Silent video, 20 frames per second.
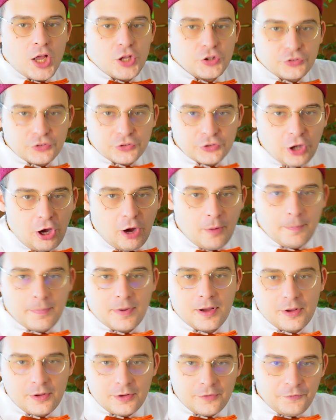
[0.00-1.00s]

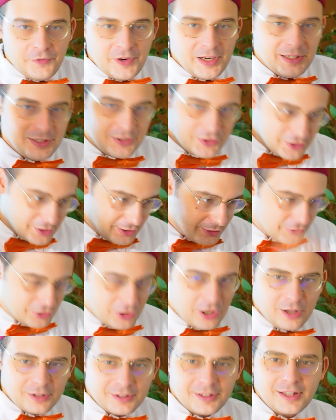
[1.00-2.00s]
Stop, finished,
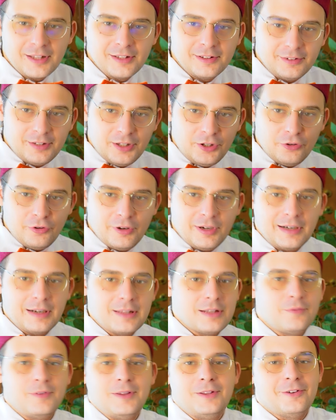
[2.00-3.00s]
dot, see you in
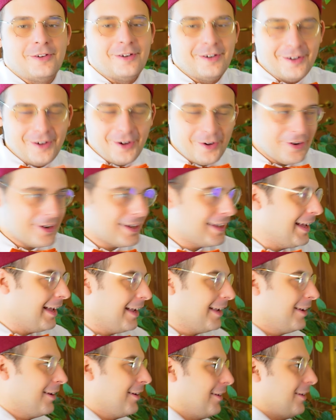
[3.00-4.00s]
another video. Okay,
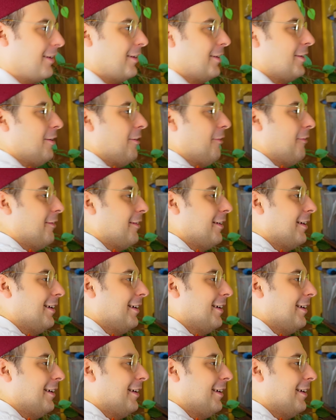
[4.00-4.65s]
no,